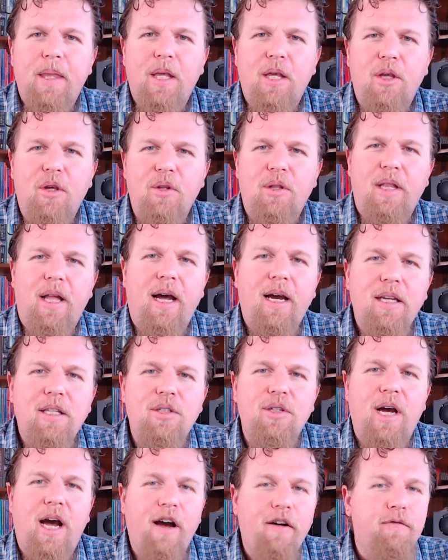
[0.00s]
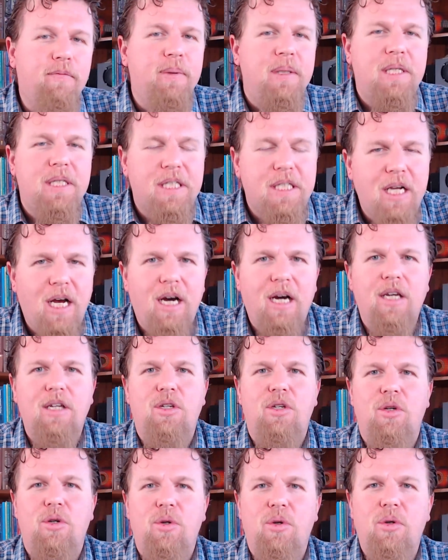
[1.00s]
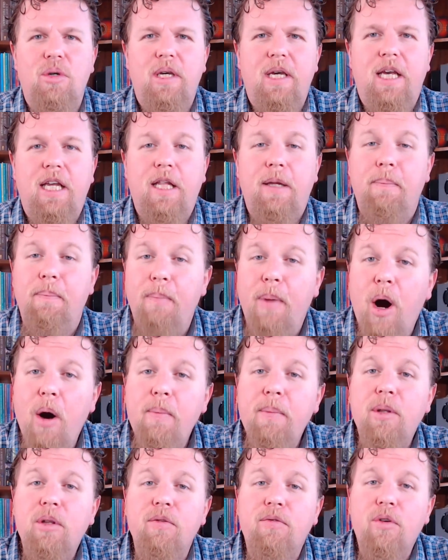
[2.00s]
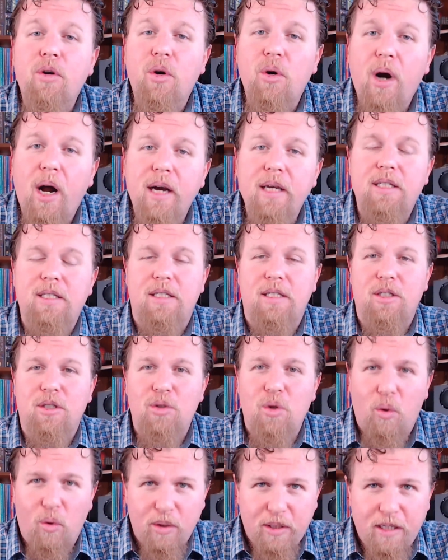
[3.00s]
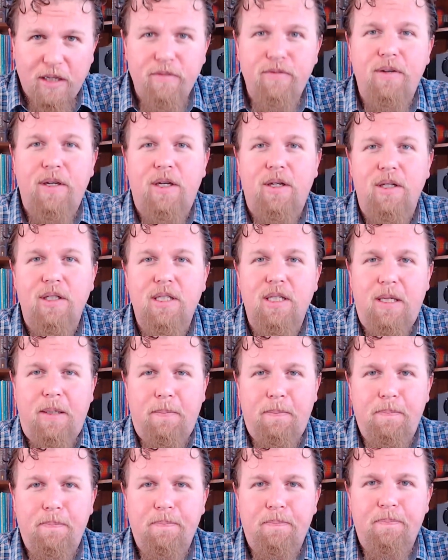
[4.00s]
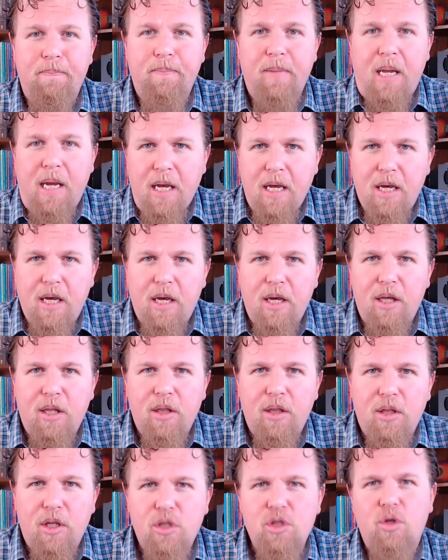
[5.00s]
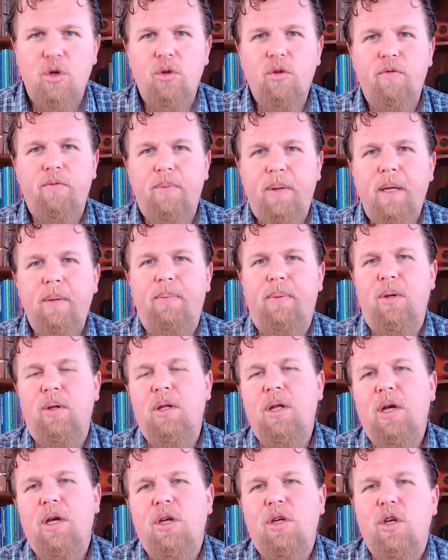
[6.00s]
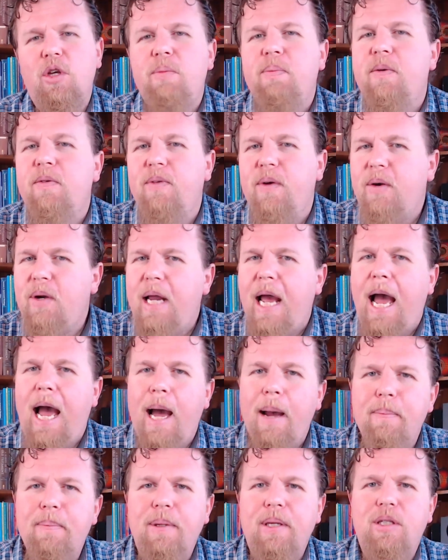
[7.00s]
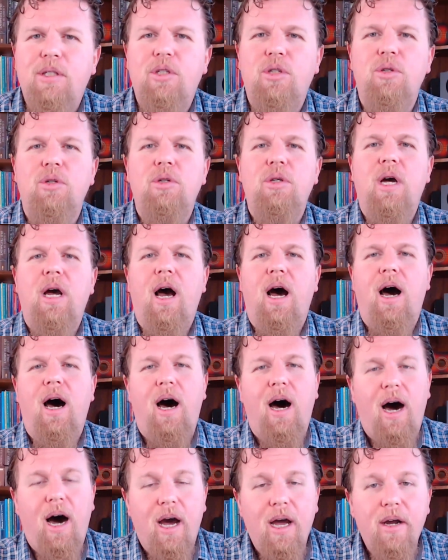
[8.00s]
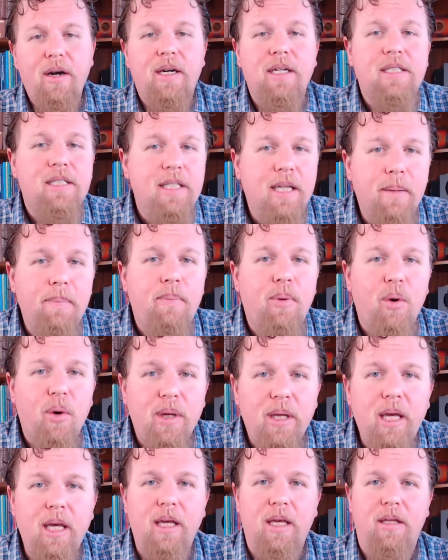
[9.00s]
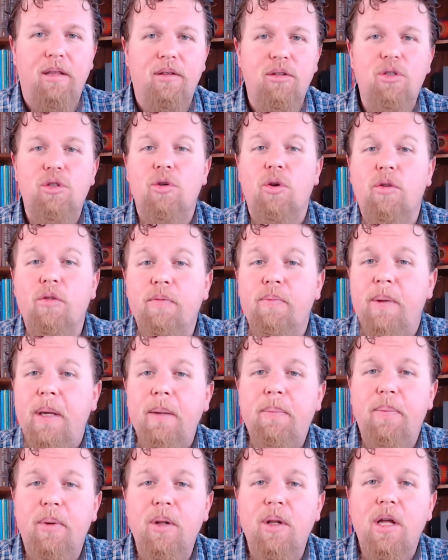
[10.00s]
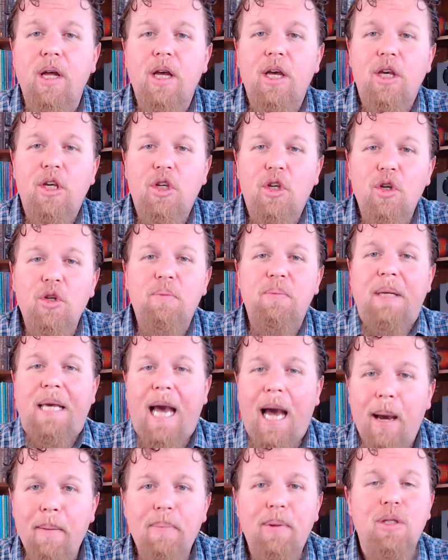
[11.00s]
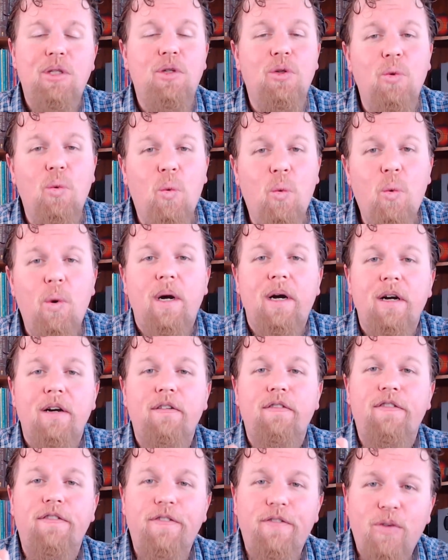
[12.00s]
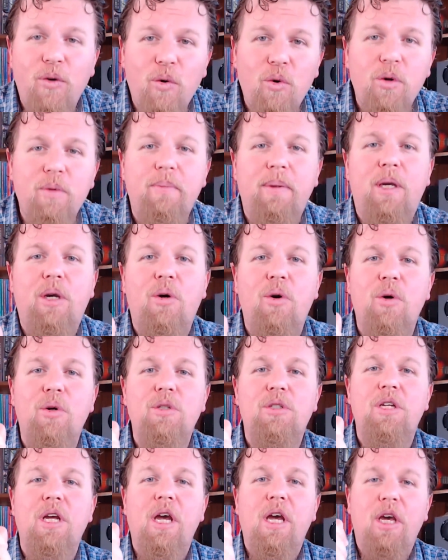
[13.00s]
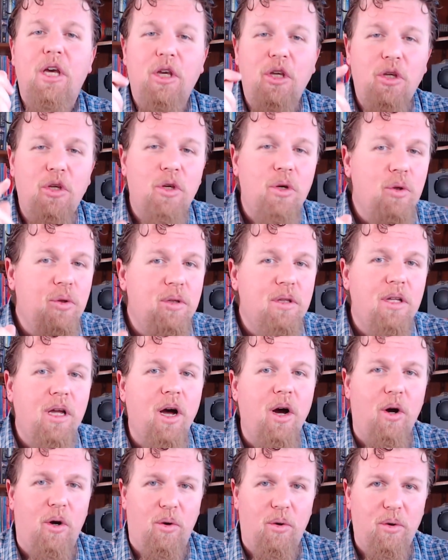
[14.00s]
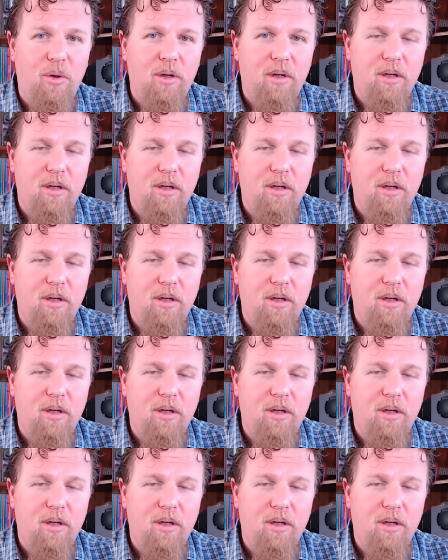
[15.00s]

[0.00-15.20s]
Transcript: you'd like to have beside you in a moment of crisis or difficulty the sort of people you'd be very happy to hire as an employee, the sort of people you'd be happy to work for because you know